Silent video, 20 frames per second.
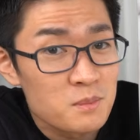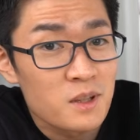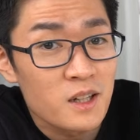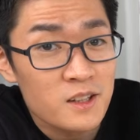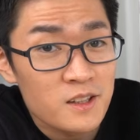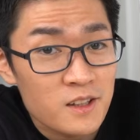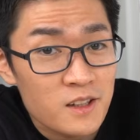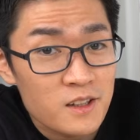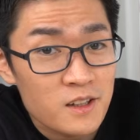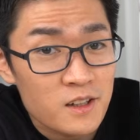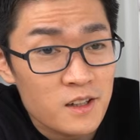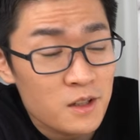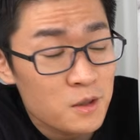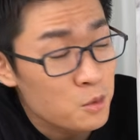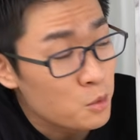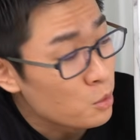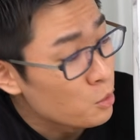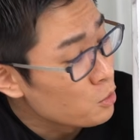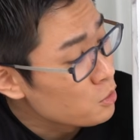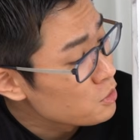AC
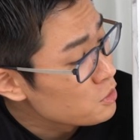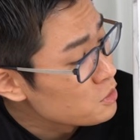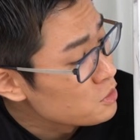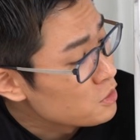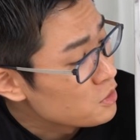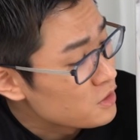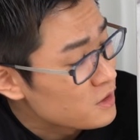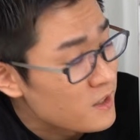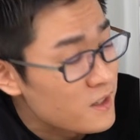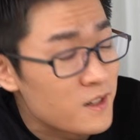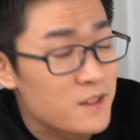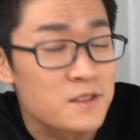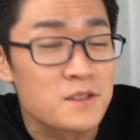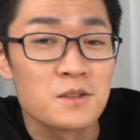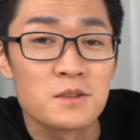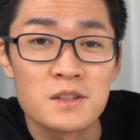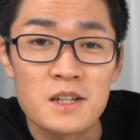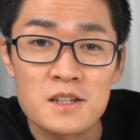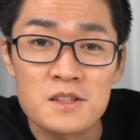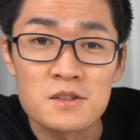voltage from the inverter
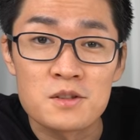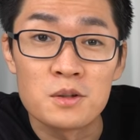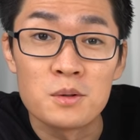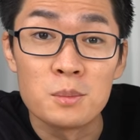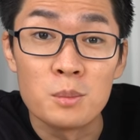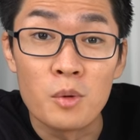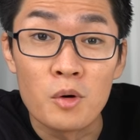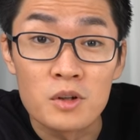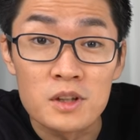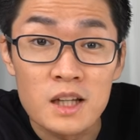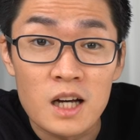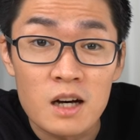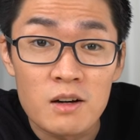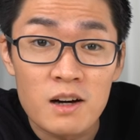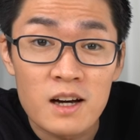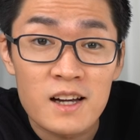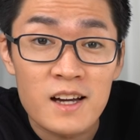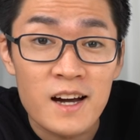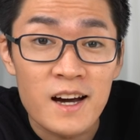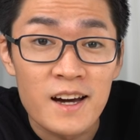is supplied to the
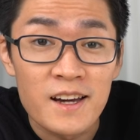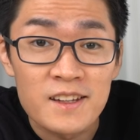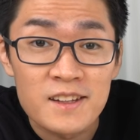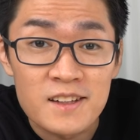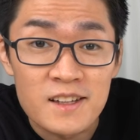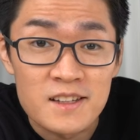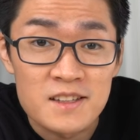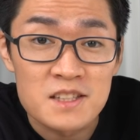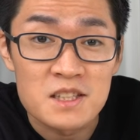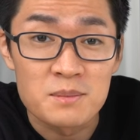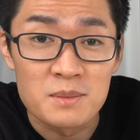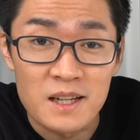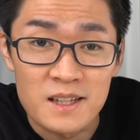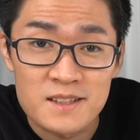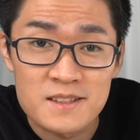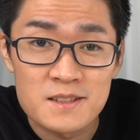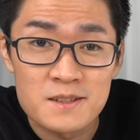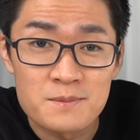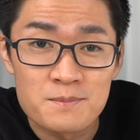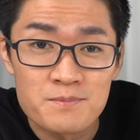motors and the motors run.
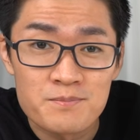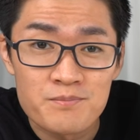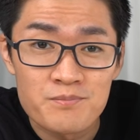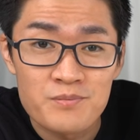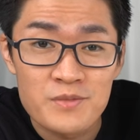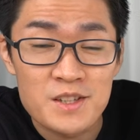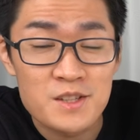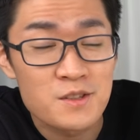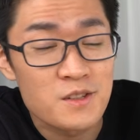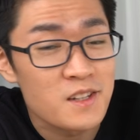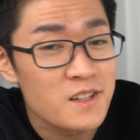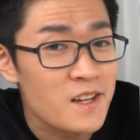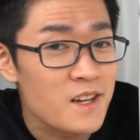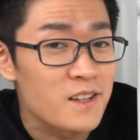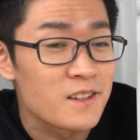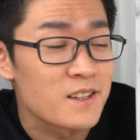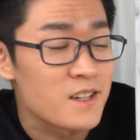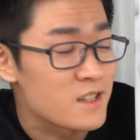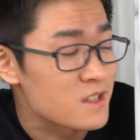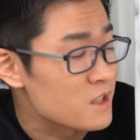So that's
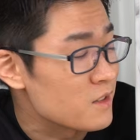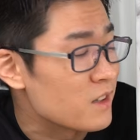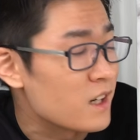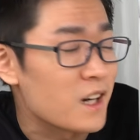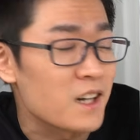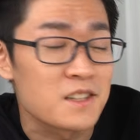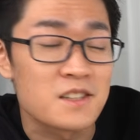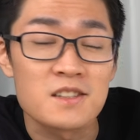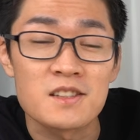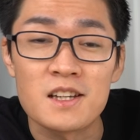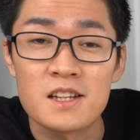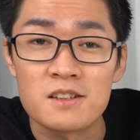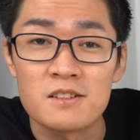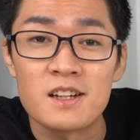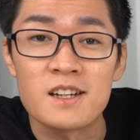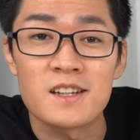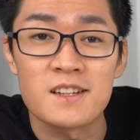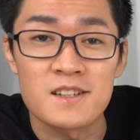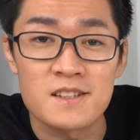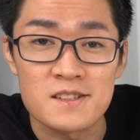how a train runs.
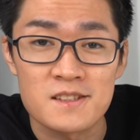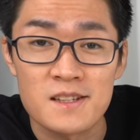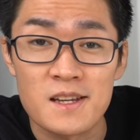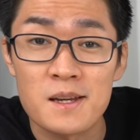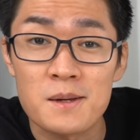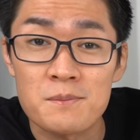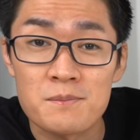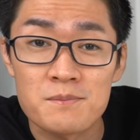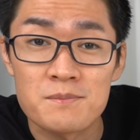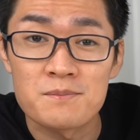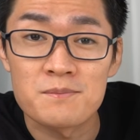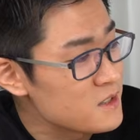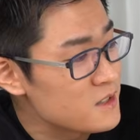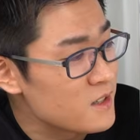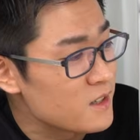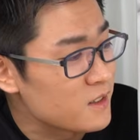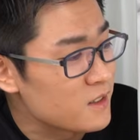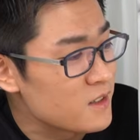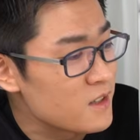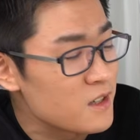
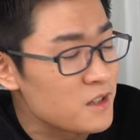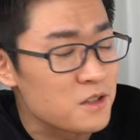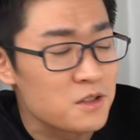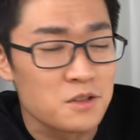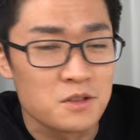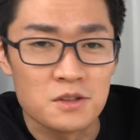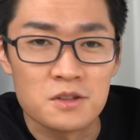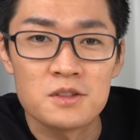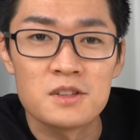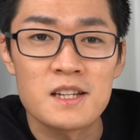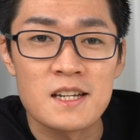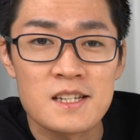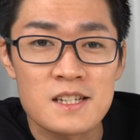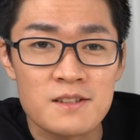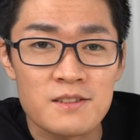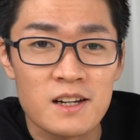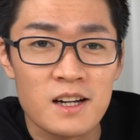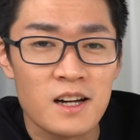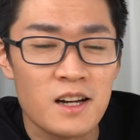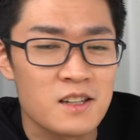But do-re-mi-fa
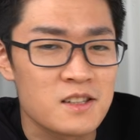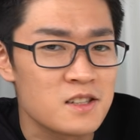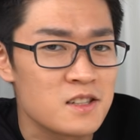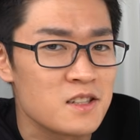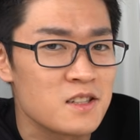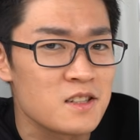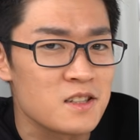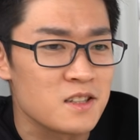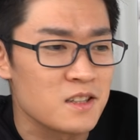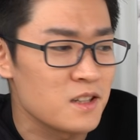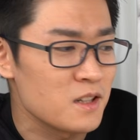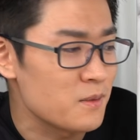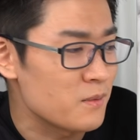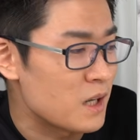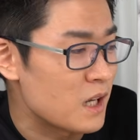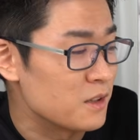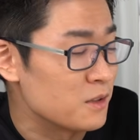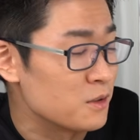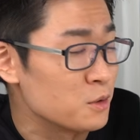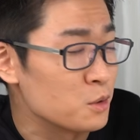inverters on Keikyu
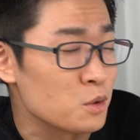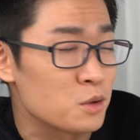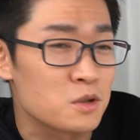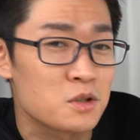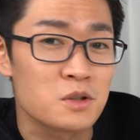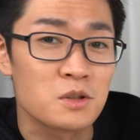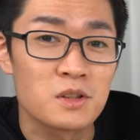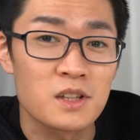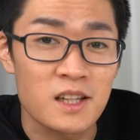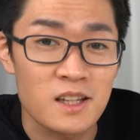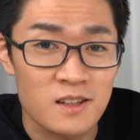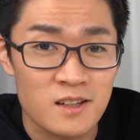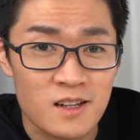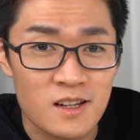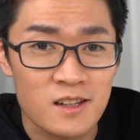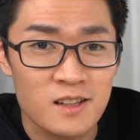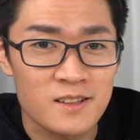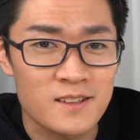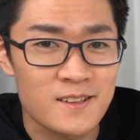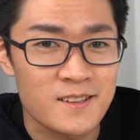trains not just run
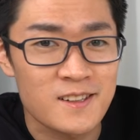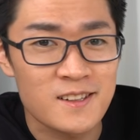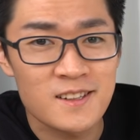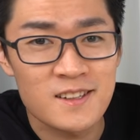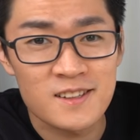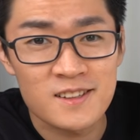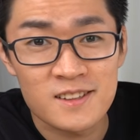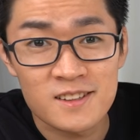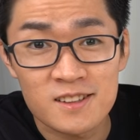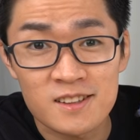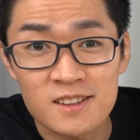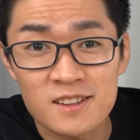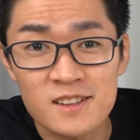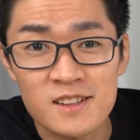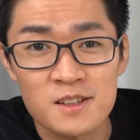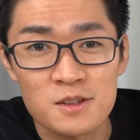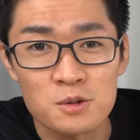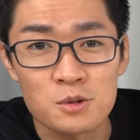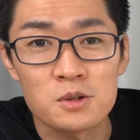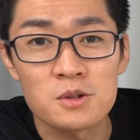the motors, but also
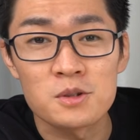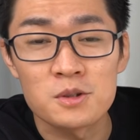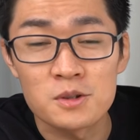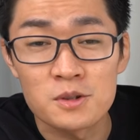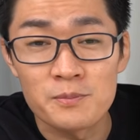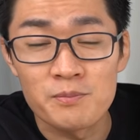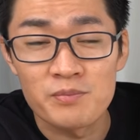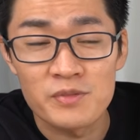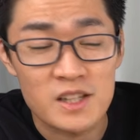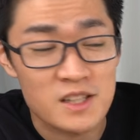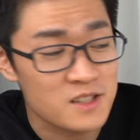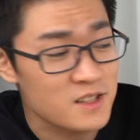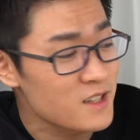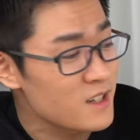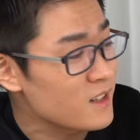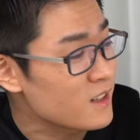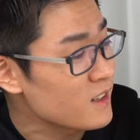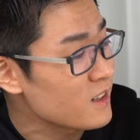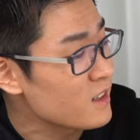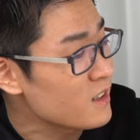make distinctive sounds
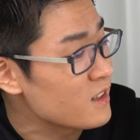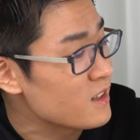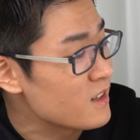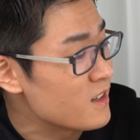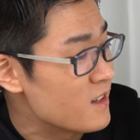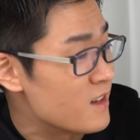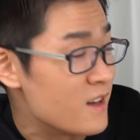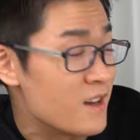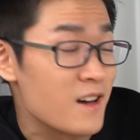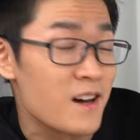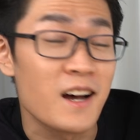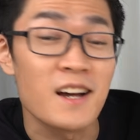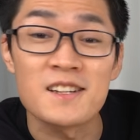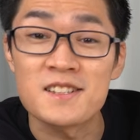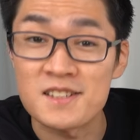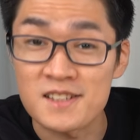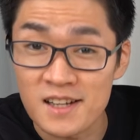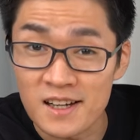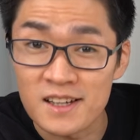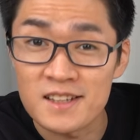like when
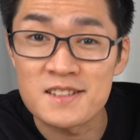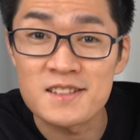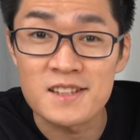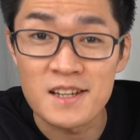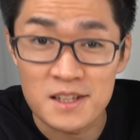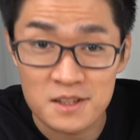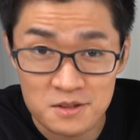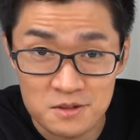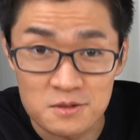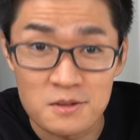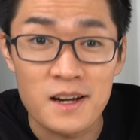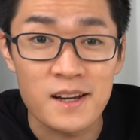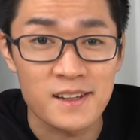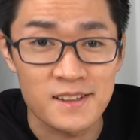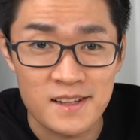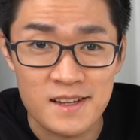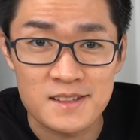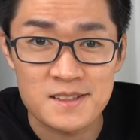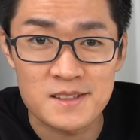the train starts running.